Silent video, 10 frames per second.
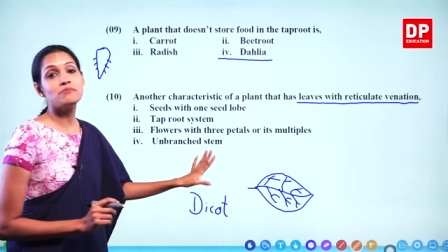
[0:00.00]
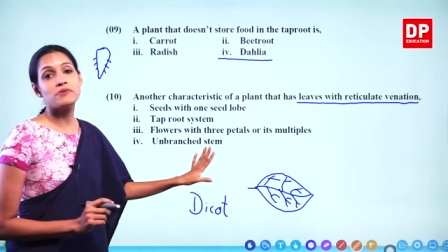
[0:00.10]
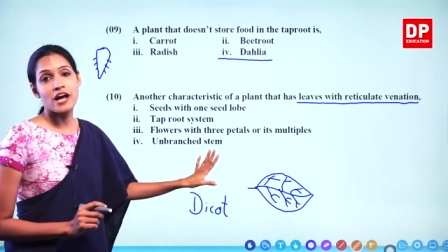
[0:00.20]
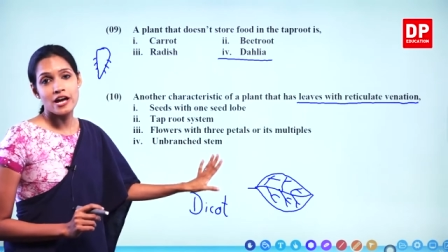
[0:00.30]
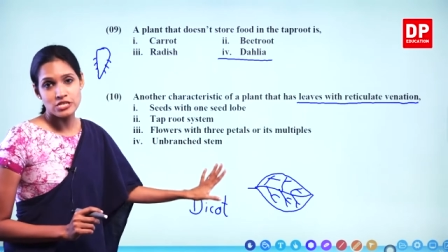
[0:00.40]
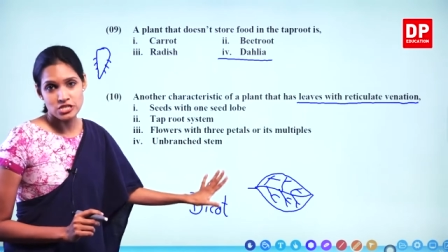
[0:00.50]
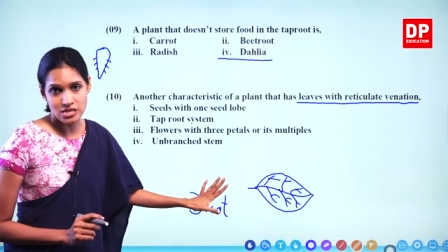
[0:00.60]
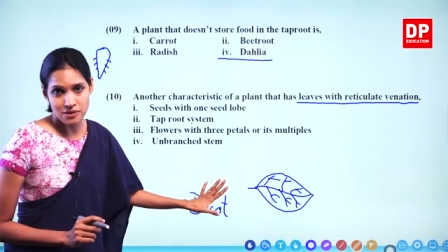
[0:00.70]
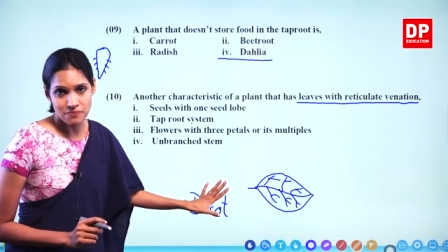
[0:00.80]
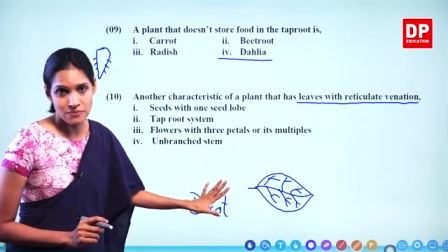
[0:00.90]
a branched
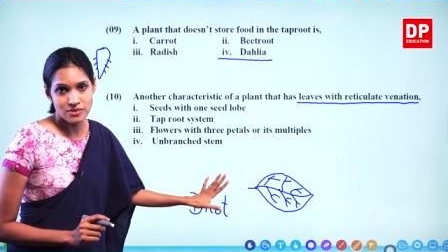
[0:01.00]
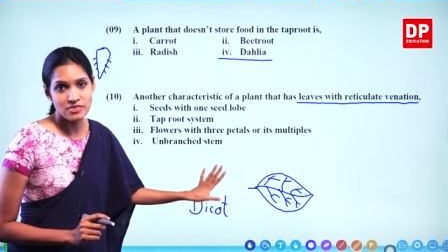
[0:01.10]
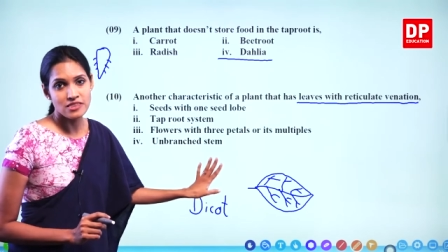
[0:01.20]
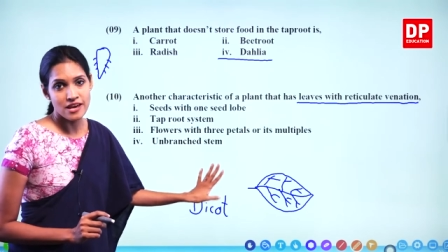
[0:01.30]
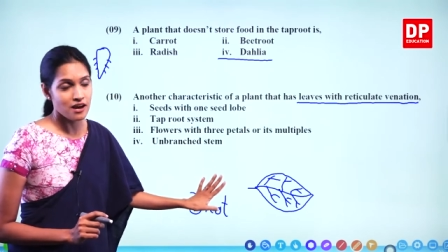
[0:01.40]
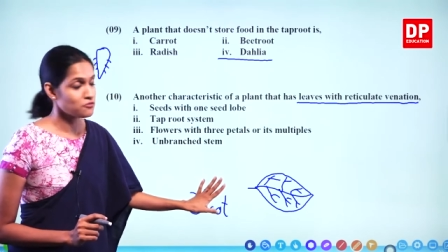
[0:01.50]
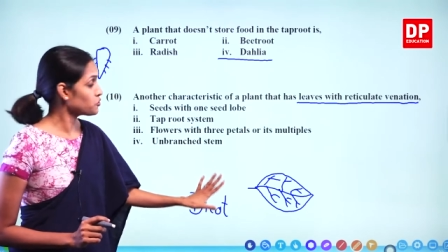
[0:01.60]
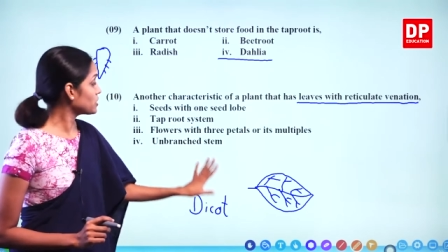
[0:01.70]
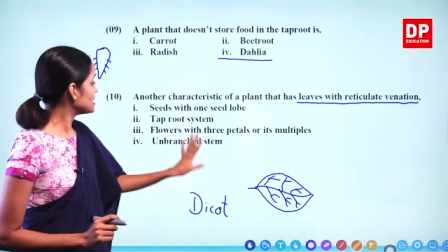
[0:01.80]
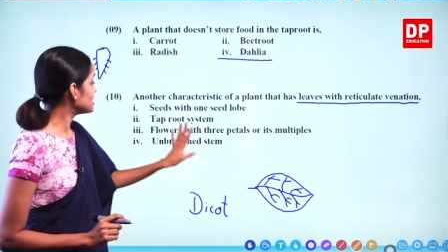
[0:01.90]
stem.
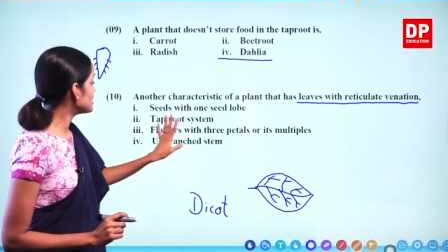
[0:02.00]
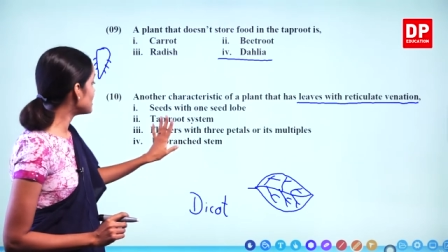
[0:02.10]
Therefore, here